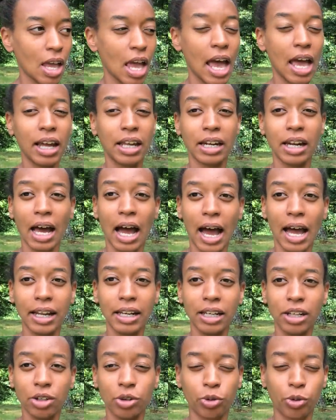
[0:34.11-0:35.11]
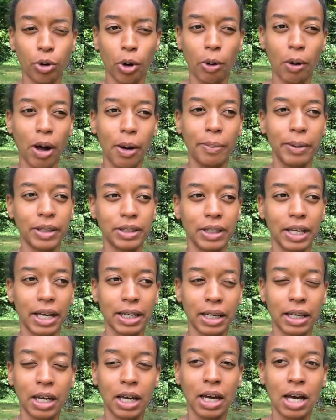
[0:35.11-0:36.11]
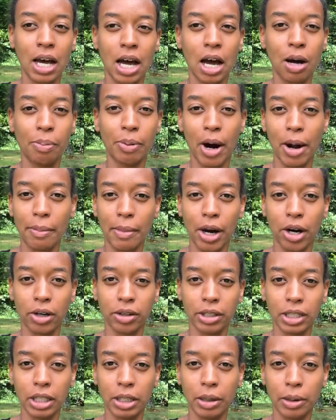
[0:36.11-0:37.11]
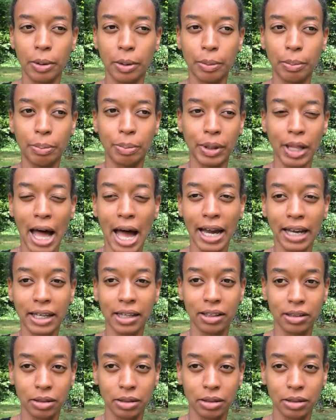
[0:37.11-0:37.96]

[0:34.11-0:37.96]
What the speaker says: And I didn't grow up in like a primarily black